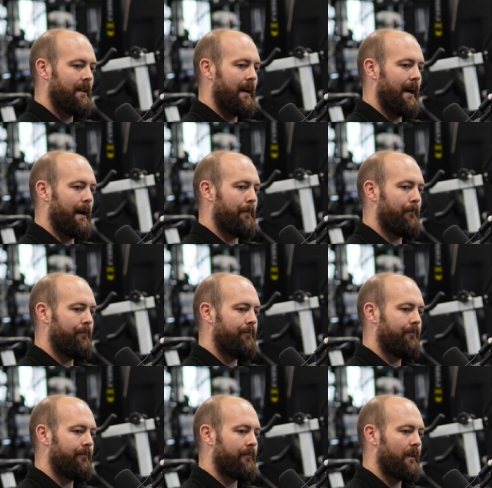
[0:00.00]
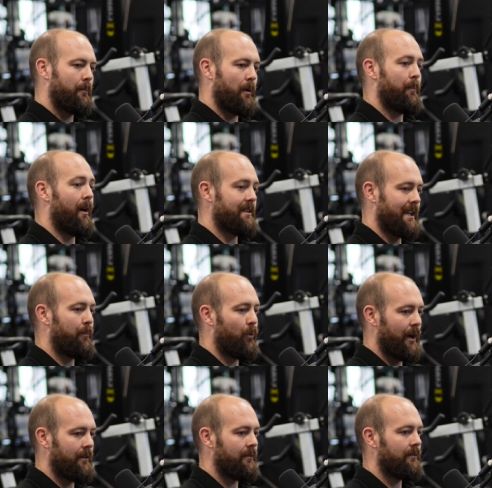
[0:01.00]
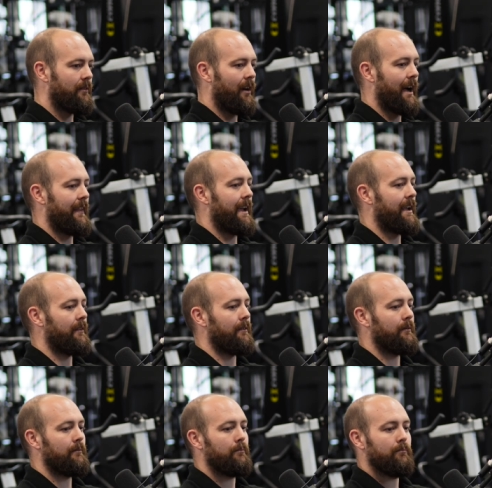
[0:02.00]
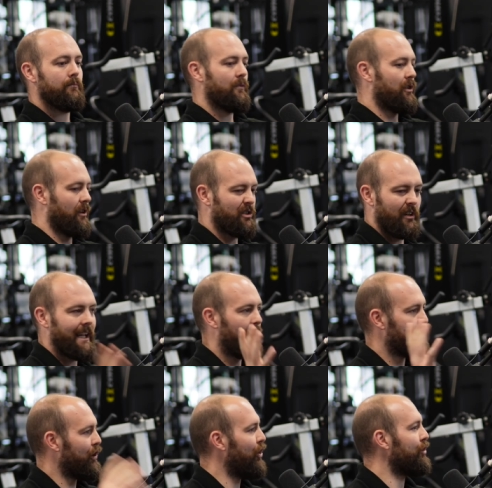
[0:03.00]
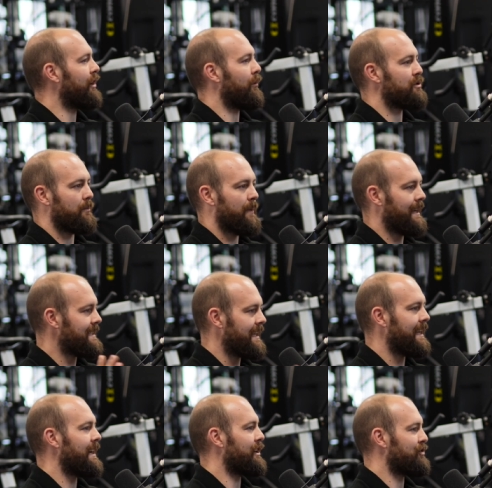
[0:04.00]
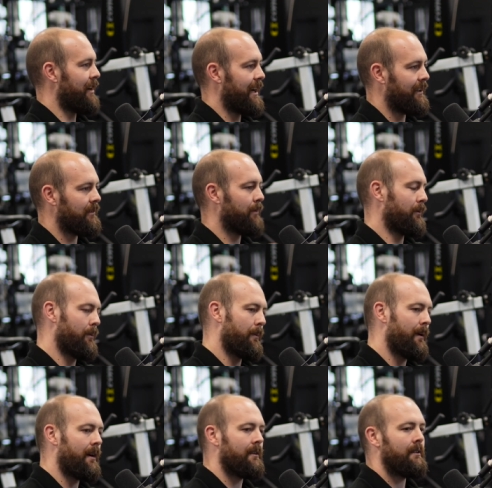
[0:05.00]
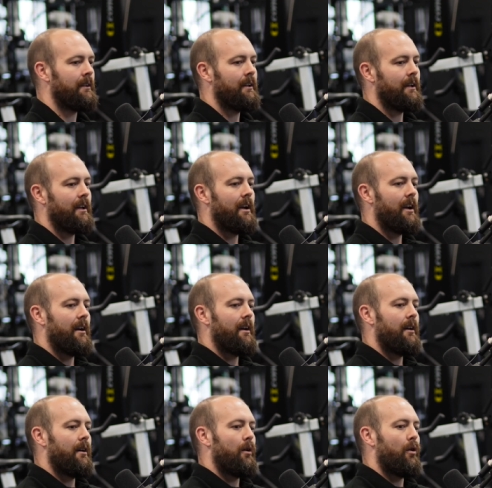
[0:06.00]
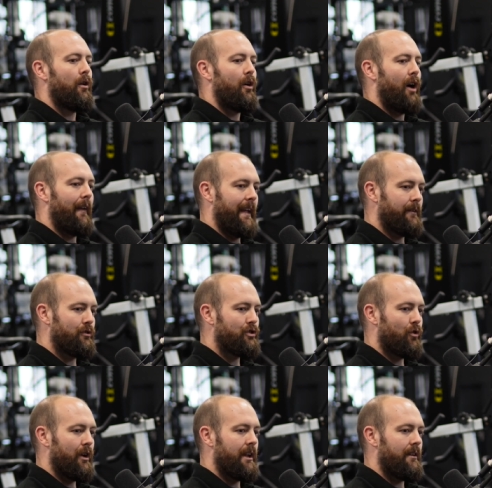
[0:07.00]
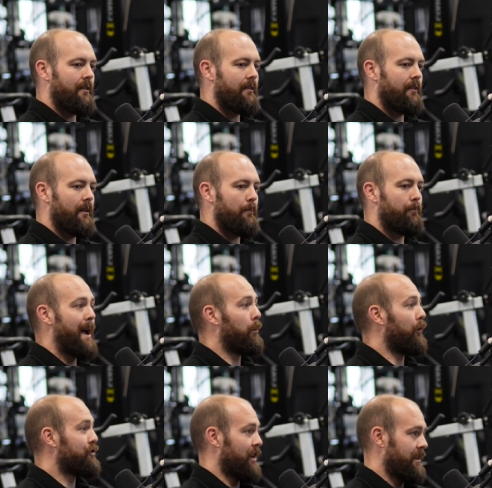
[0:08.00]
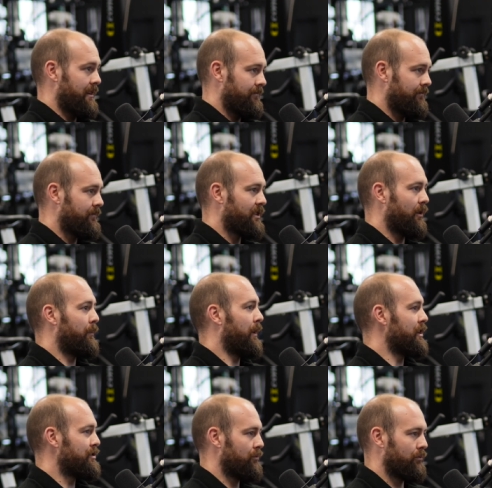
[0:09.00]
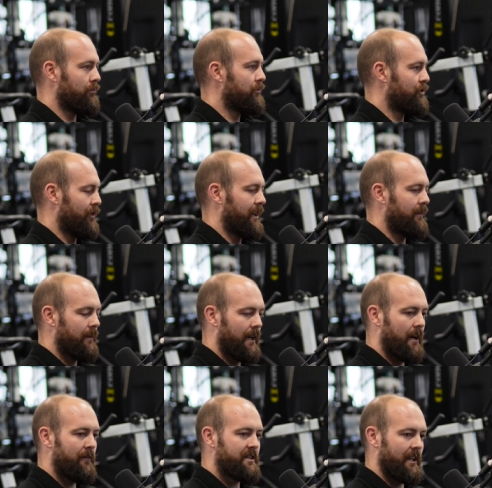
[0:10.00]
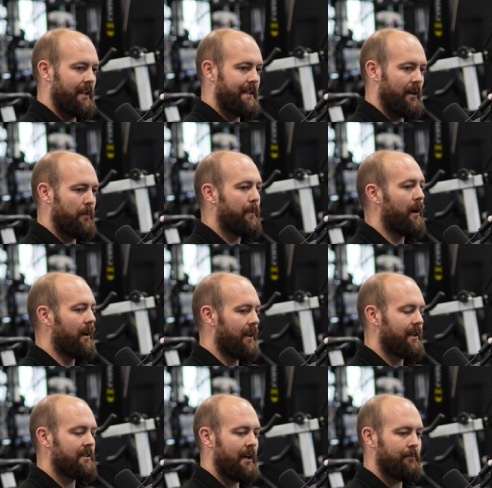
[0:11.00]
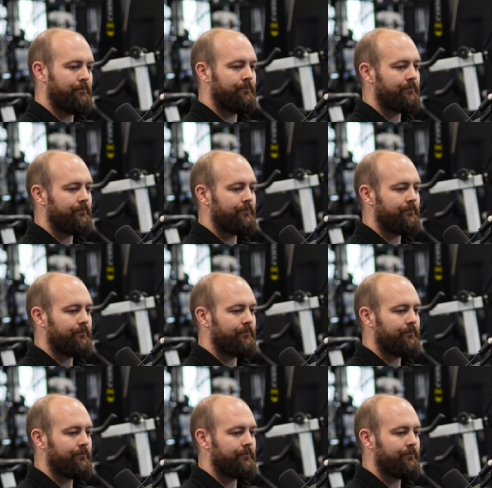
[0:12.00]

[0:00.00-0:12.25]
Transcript: But past that point, I then just kind of carried on. I was a PT, I trained, blah, blah, blah. I then joined Beowulf Training, so a personal training facility down in Purley at the time.